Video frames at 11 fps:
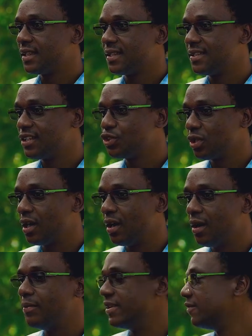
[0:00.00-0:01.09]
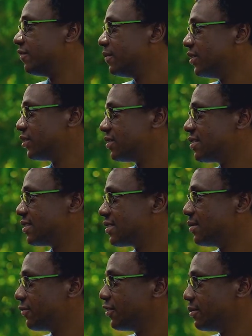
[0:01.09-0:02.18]
central hub information
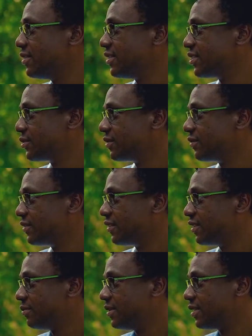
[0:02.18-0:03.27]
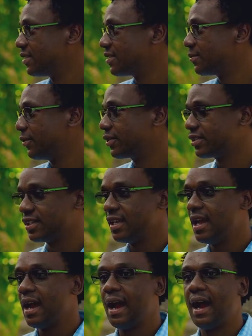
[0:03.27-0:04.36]
system for the Ministry of Development and Sports.
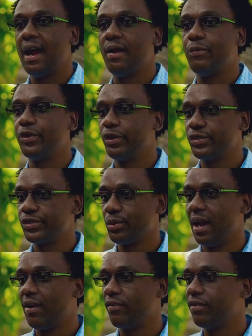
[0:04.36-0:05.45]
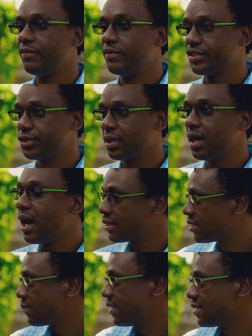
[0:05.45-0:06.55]
We also have our virtual art
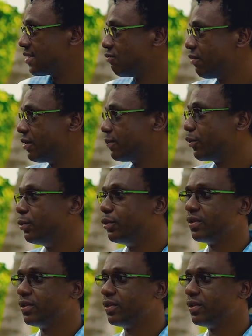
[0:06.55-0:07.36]
space, where we promote